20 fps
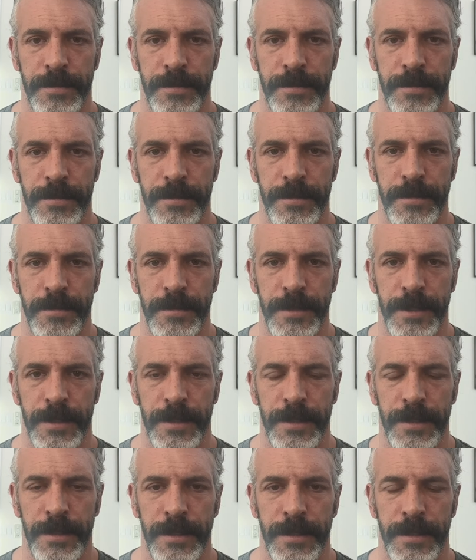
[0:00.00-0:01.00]

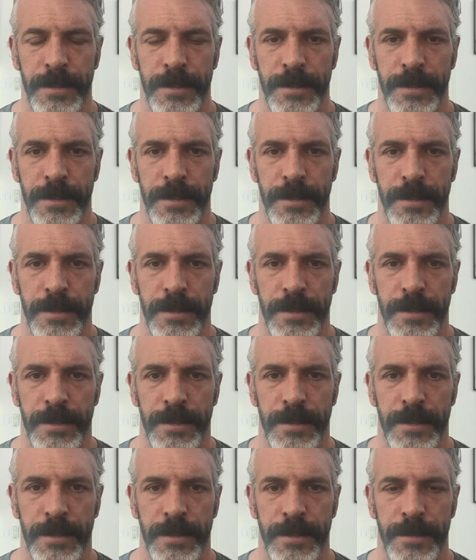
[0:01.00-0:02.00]

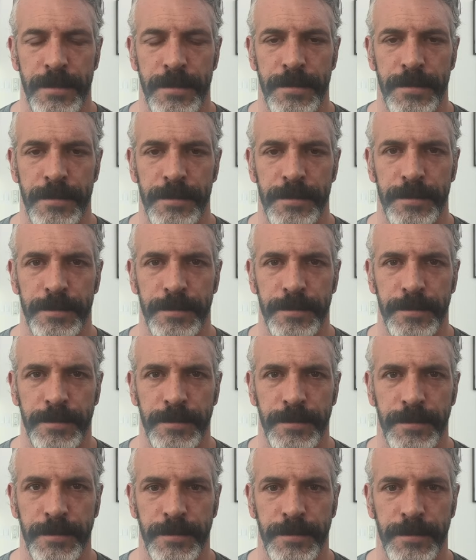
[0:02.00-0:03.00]

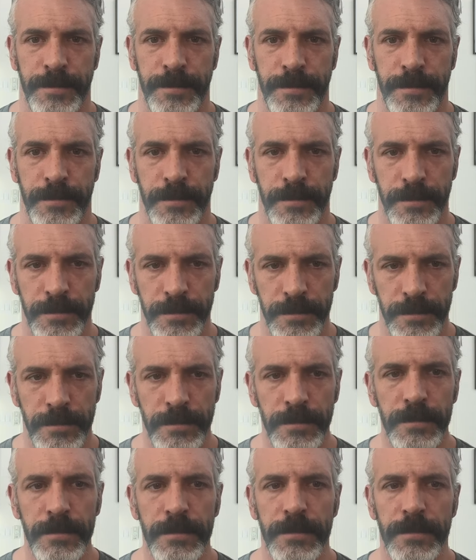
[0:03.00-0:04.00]

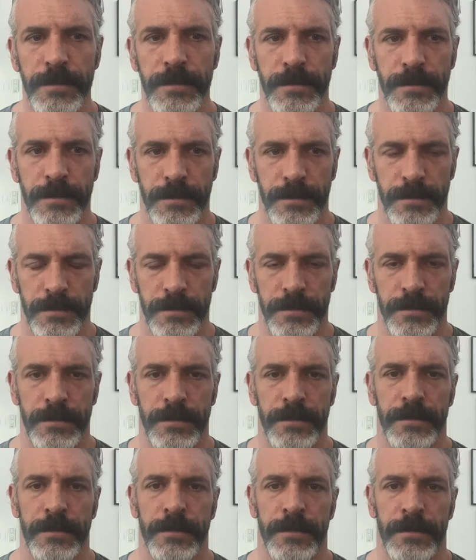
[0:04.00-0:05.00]

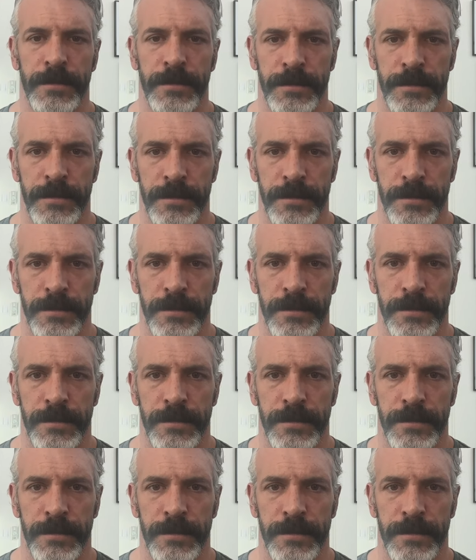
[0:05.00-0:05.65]
No words are spoken by the person on screen.